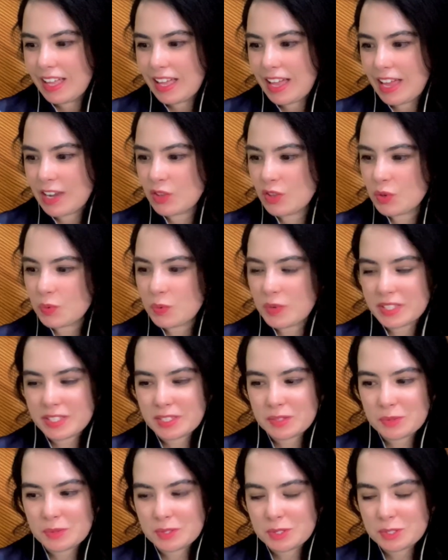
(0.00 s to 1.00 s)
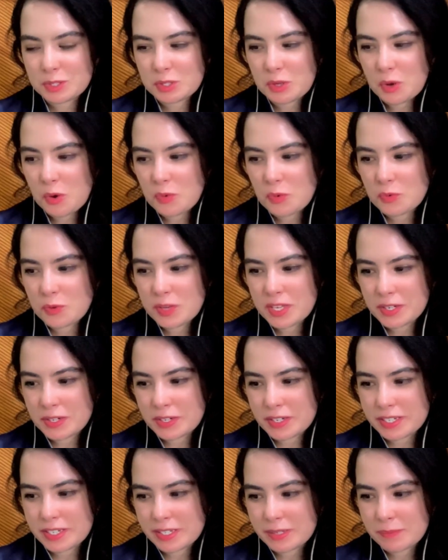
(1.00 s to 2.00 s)
Another one, this one's so
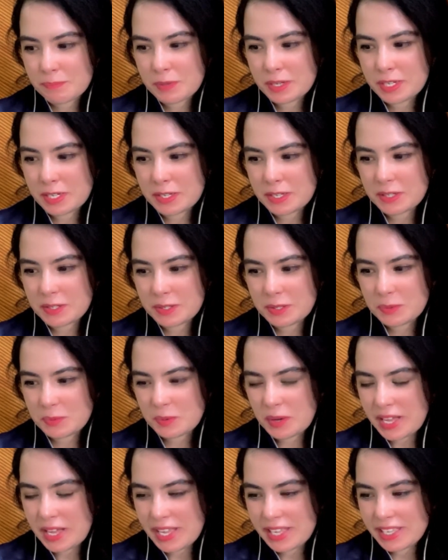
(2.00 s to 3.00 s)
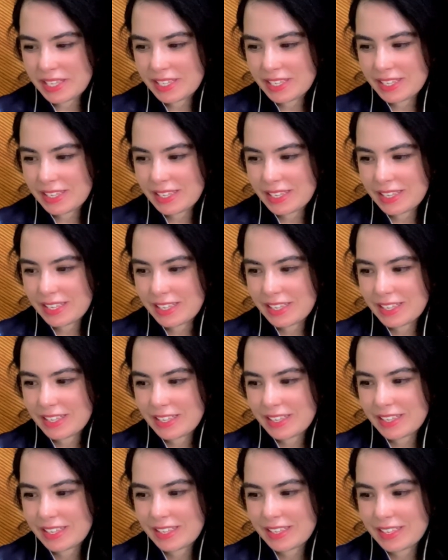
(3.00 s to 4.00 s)
weird, but in a good way.
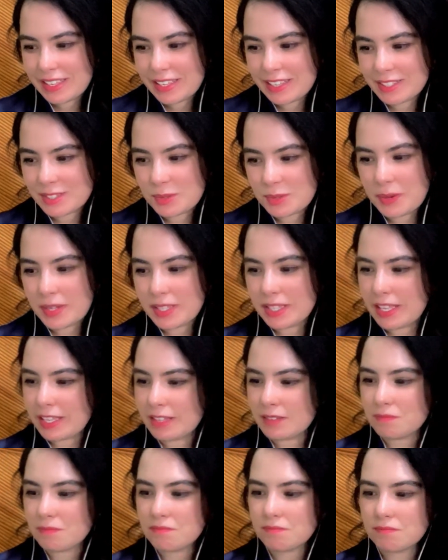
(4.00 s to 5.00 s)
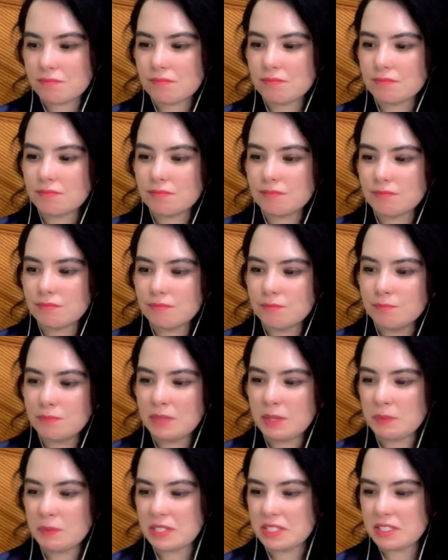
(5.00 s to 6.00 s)
It's quite, like,
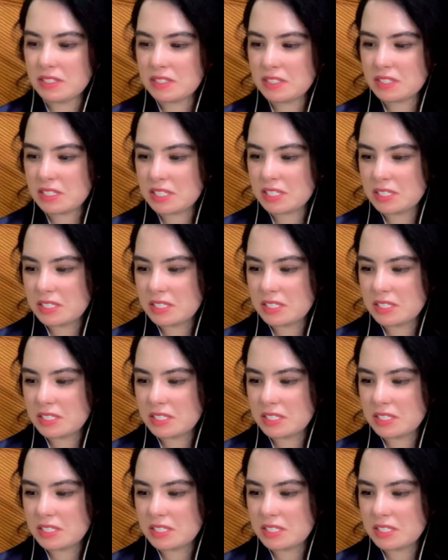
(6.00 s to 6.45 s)
minimalist.